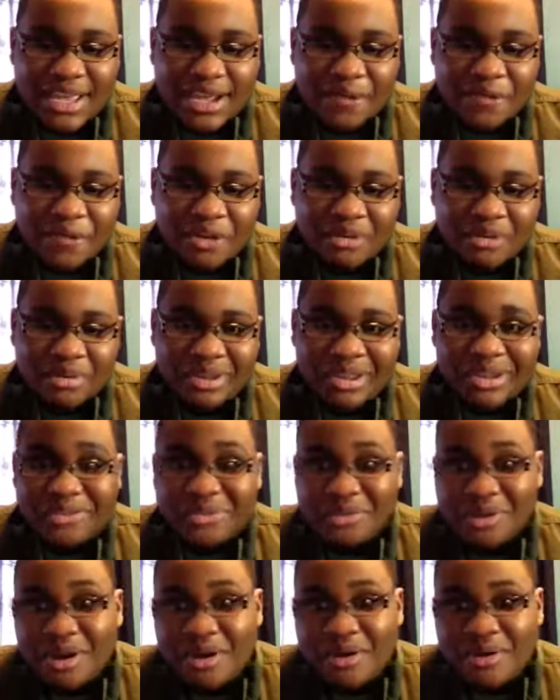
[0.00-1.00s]
and we're gonna bring on
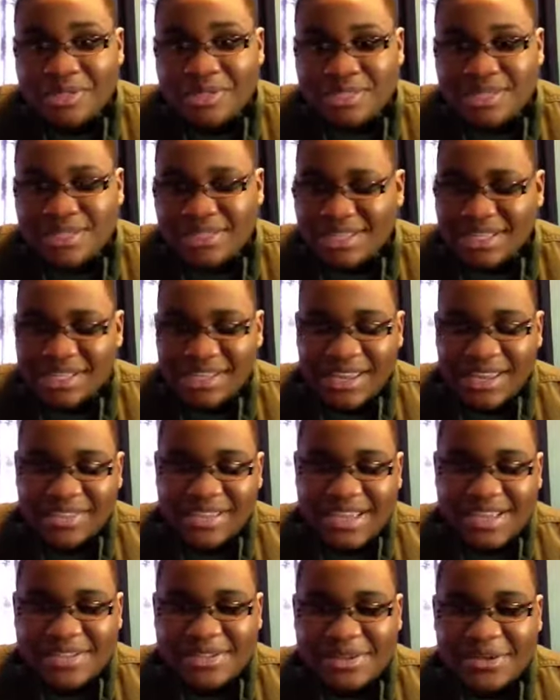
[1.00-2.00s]
new co-hosts and things like
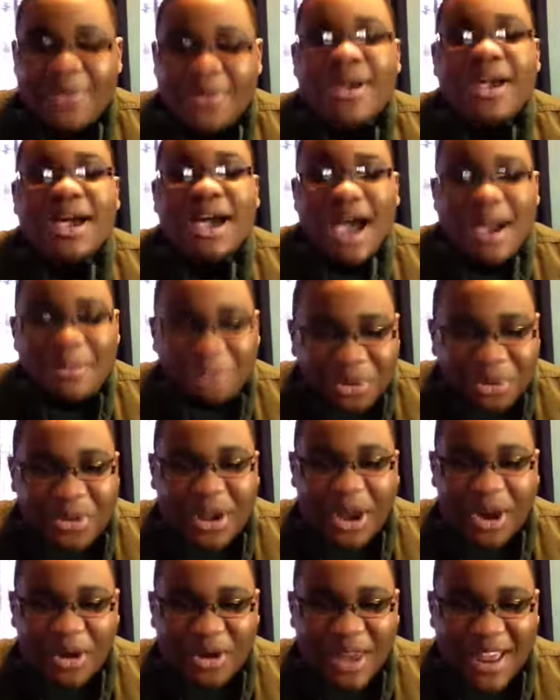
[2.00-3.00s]
that. So I'm doing
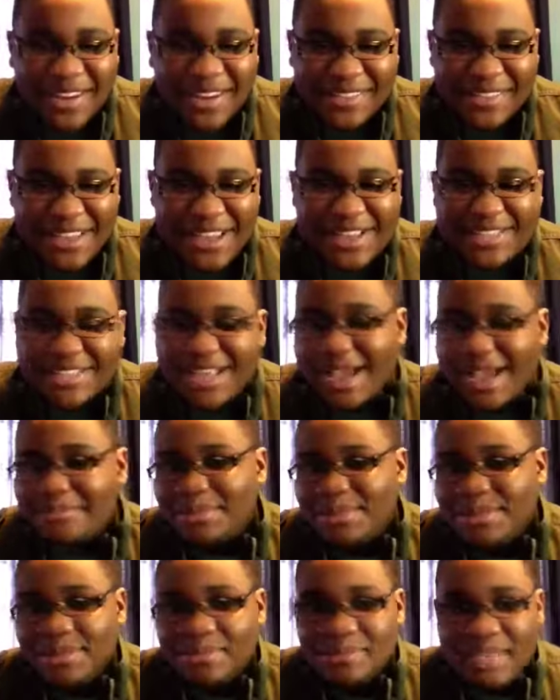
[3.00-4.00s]
a whole lot of things. I'm
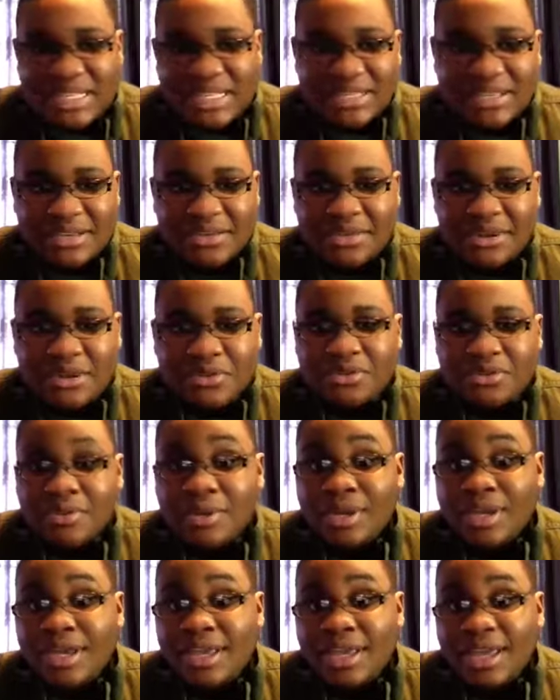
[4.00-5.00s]
just busy, you know,
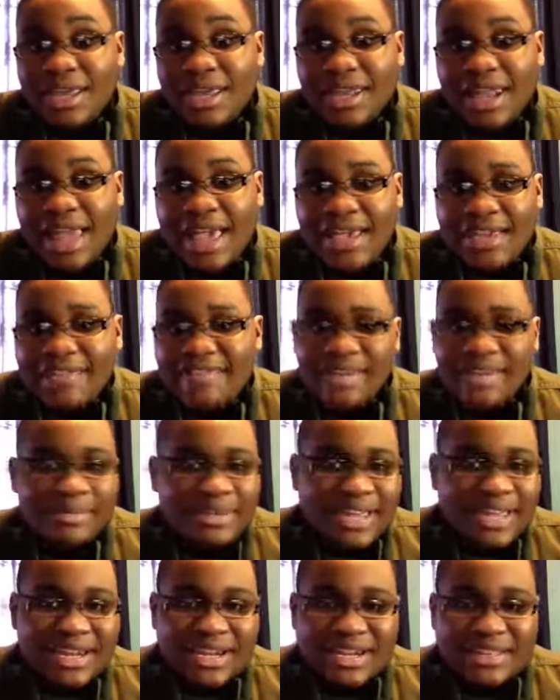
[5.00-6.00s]
doing like event
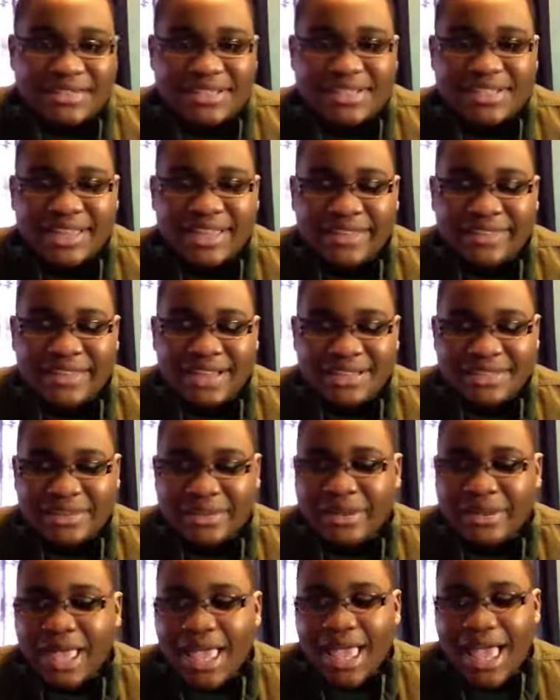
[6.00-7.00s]
planning and things like that.
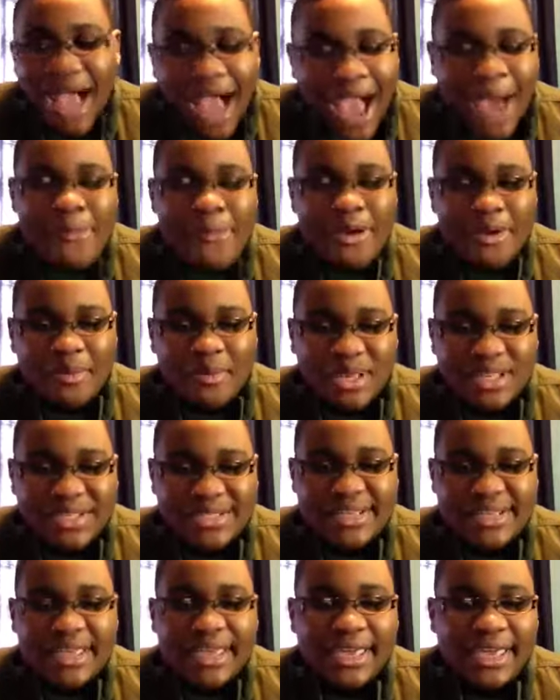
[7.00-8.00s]
So I'm real
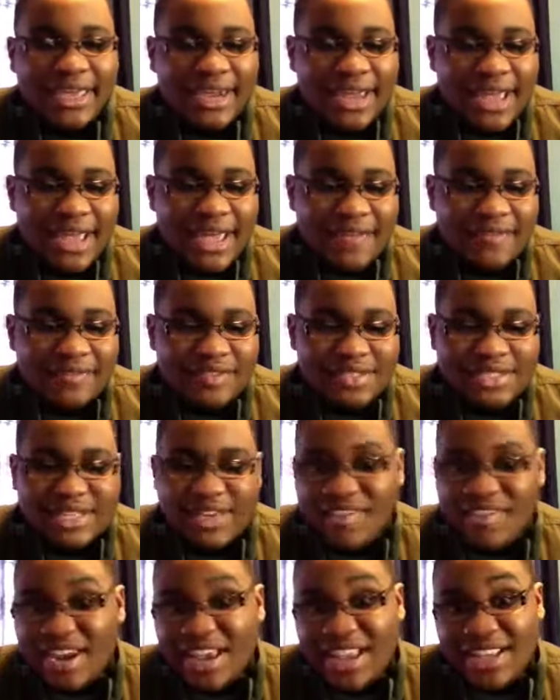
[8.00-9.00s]
busy, and I just
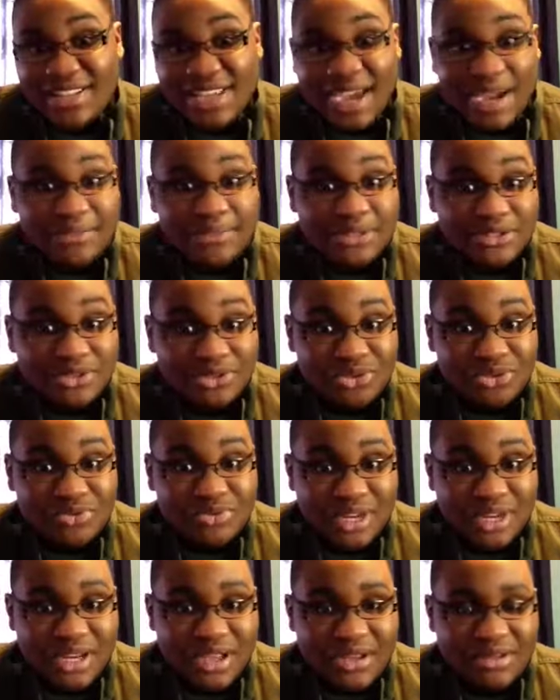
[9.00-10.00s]
haven't had time to do
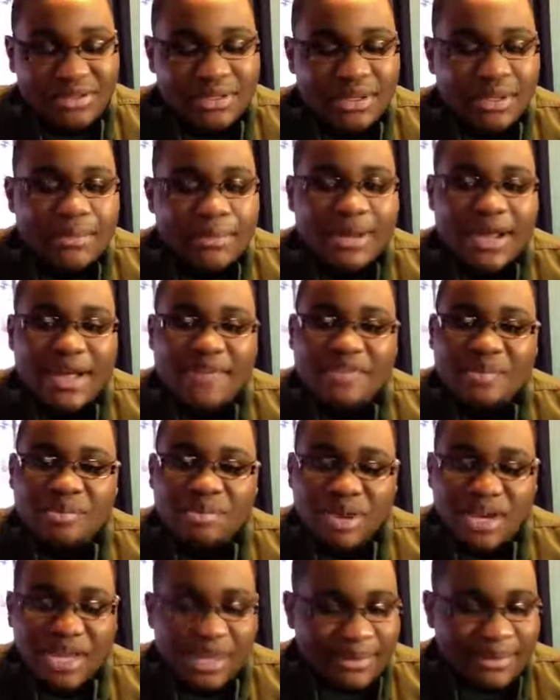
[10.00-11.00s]
videos. But I have to
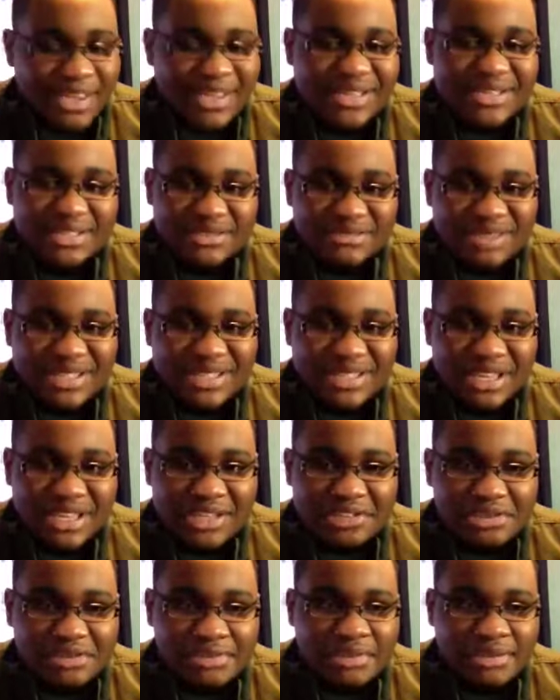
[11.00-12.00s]
break it back into my
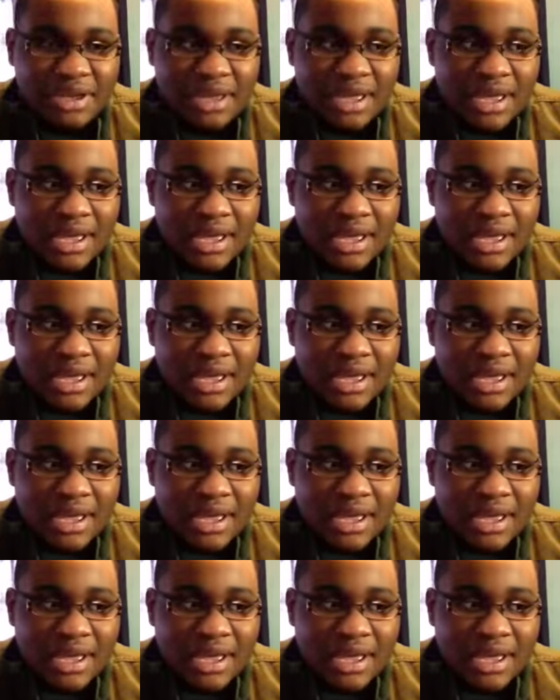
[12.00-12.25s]
schedule